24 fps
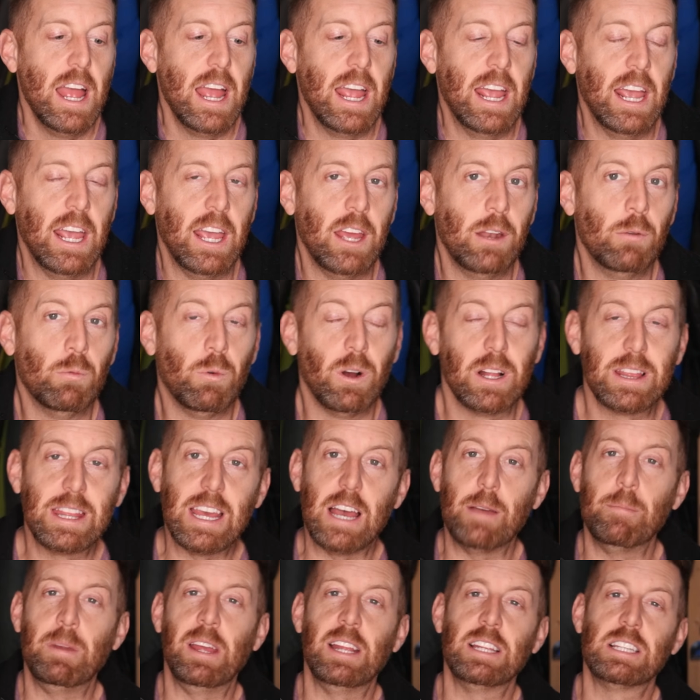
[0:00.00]
And what
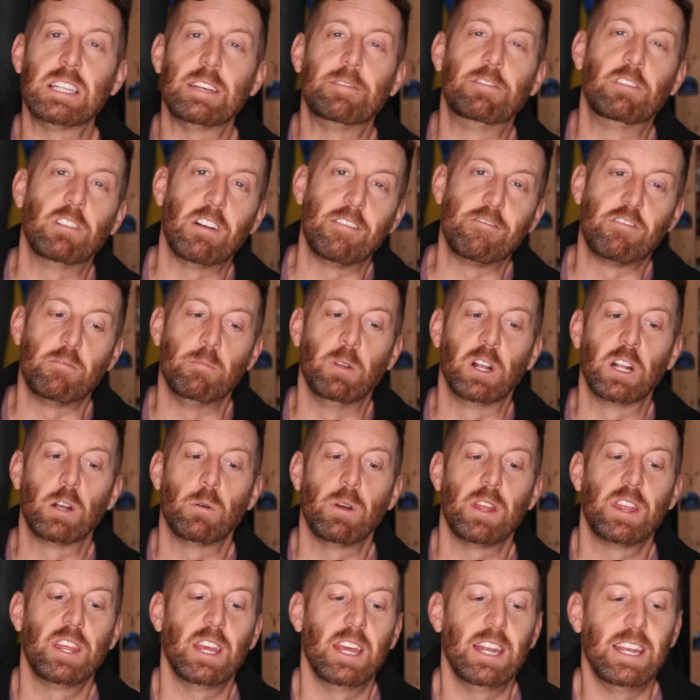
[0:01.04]
that means, if you're unfamiliar
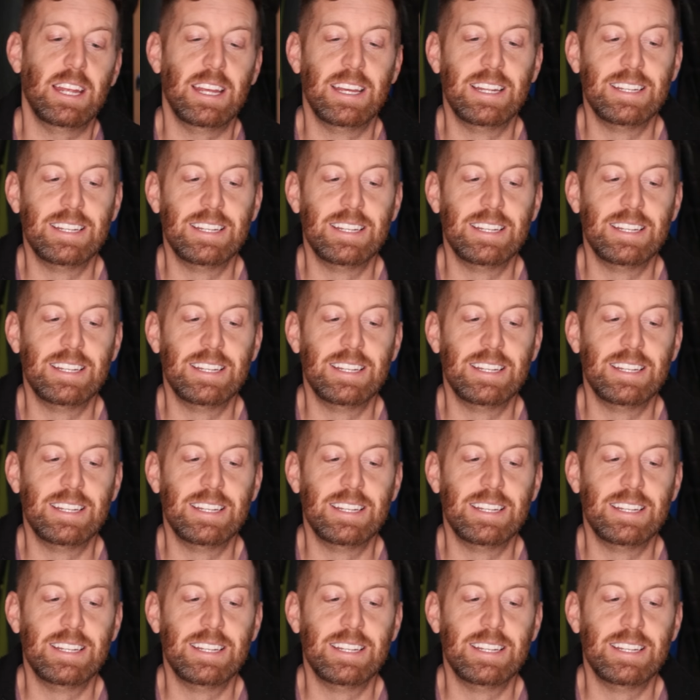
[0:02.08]
with it,